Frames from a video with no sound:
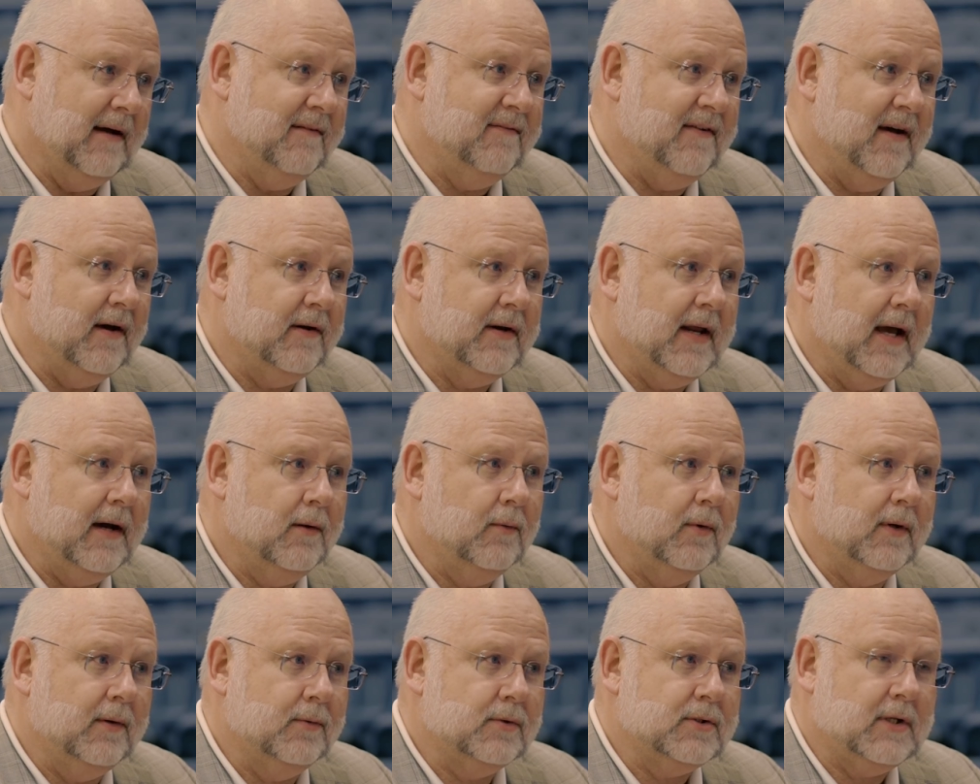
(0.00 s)
I found out
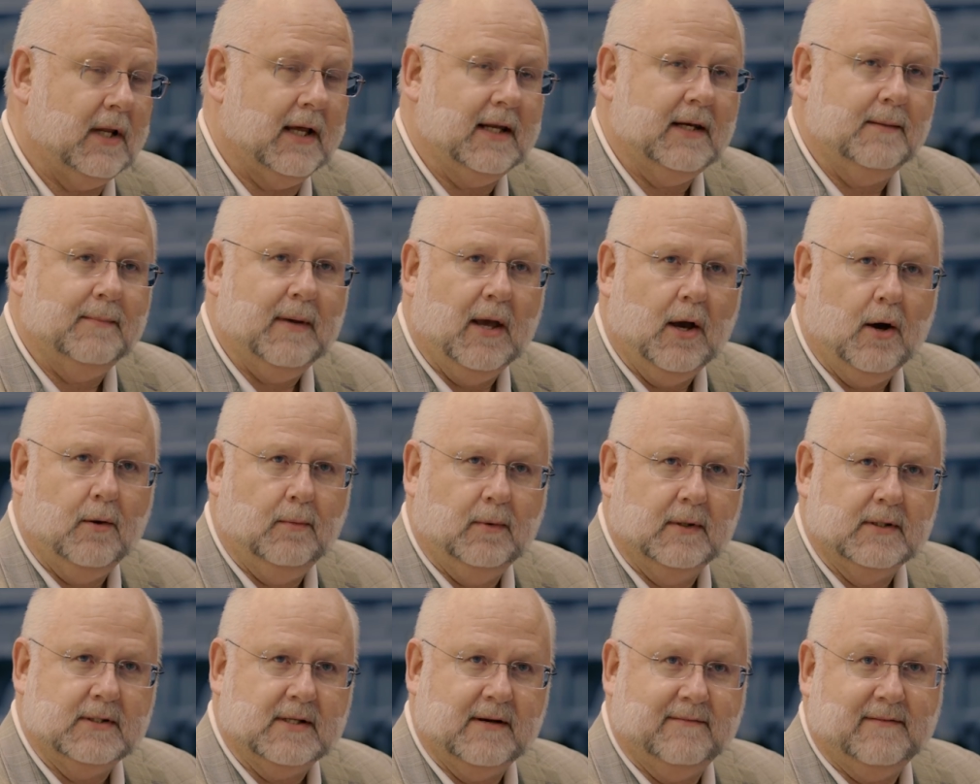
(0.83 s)
what it was like to be
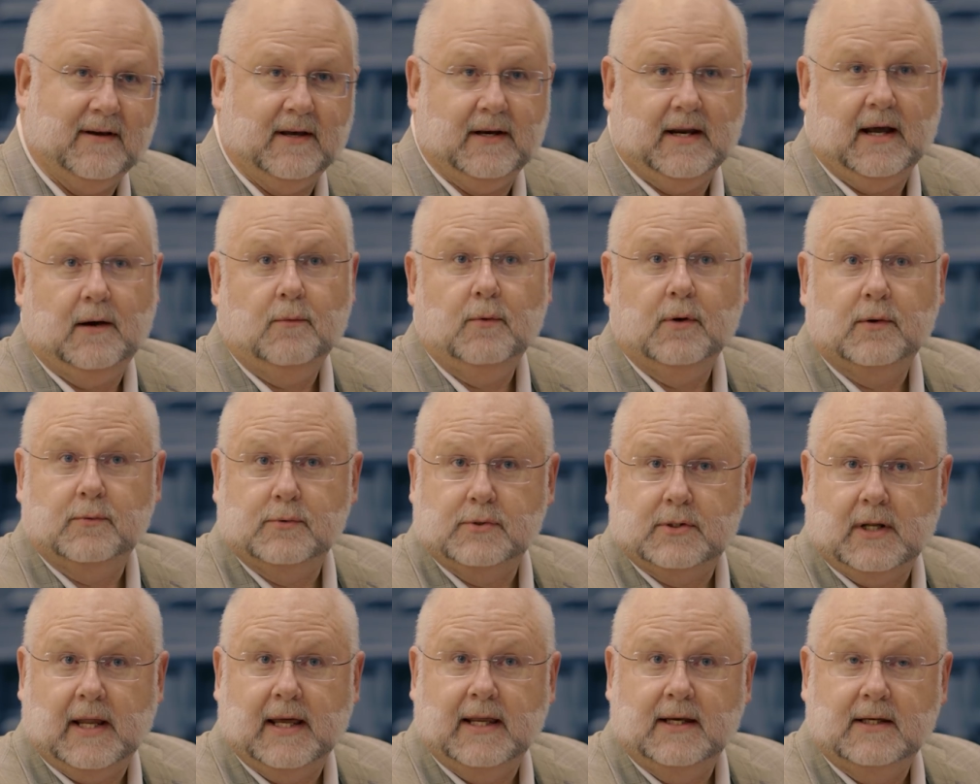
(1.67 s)
homeless. I found out what it
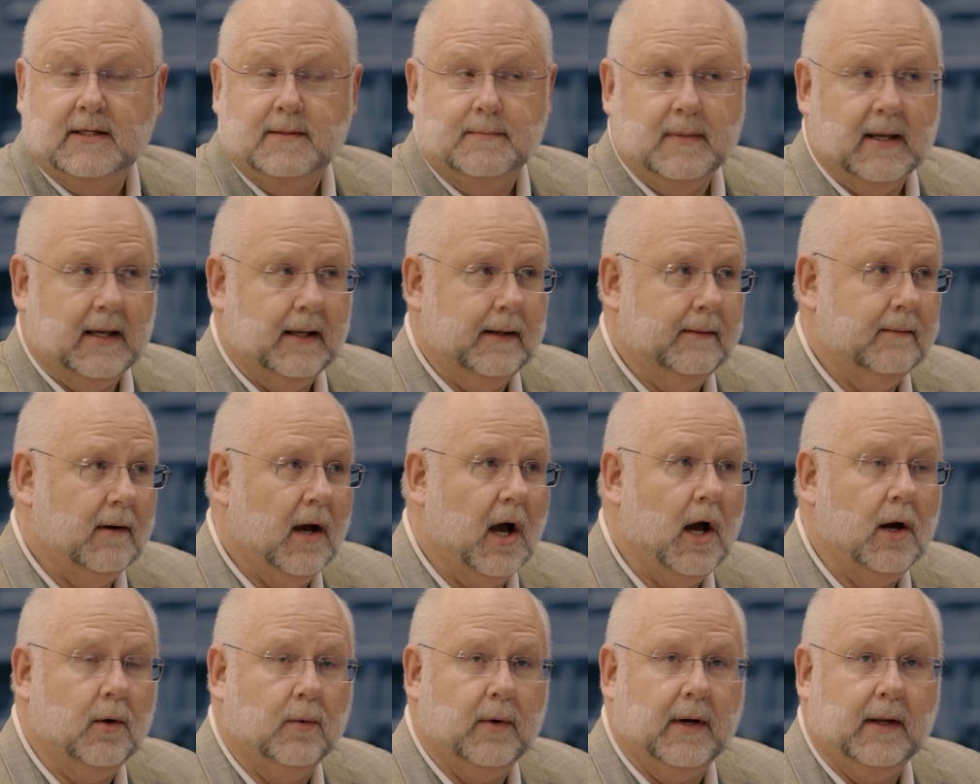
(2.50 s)
was like to be
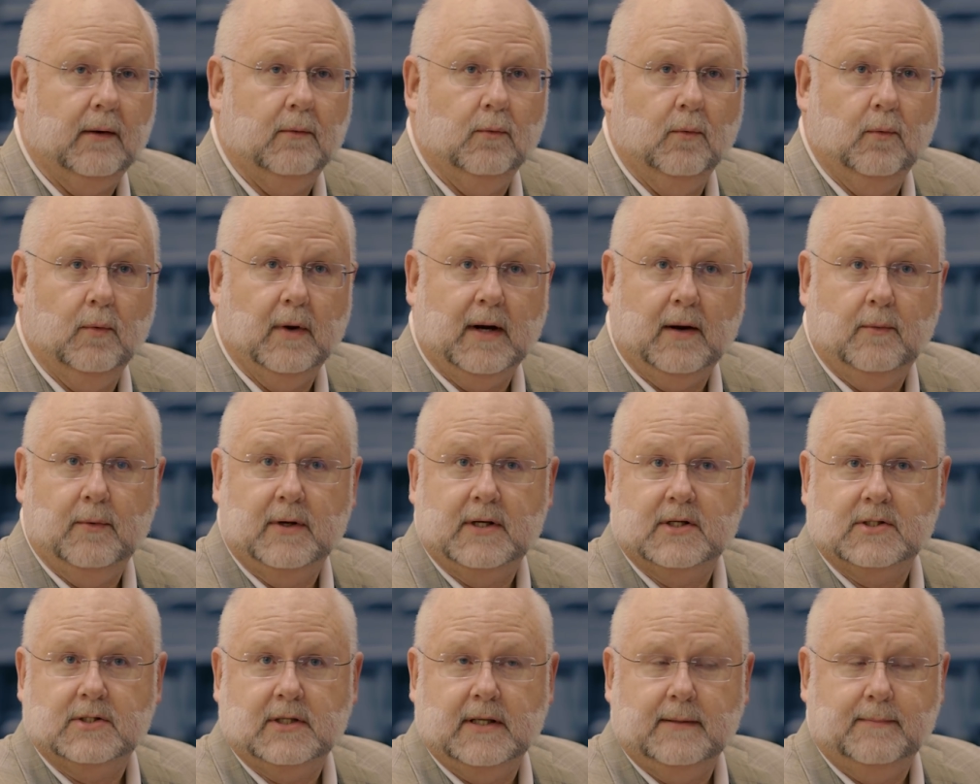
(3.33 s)
hungry when I
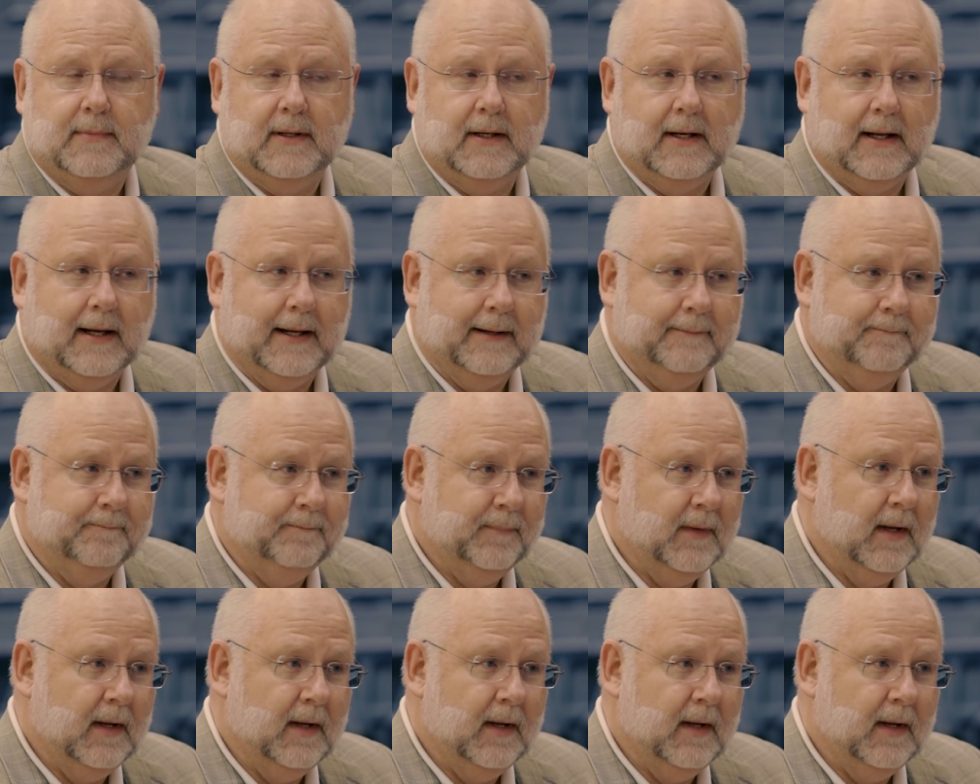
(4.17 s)
went to sleep at night.